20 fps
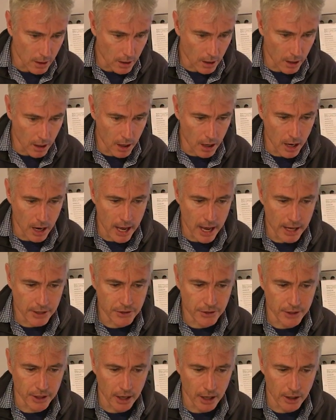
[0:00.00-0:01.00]

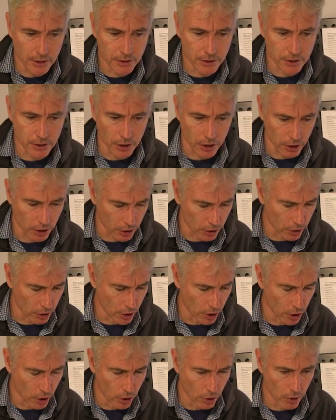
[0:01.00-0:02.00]
Let us sing
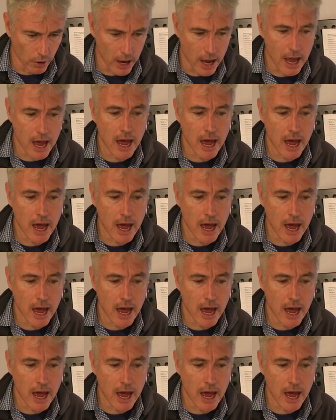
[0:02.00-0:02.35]
Noel.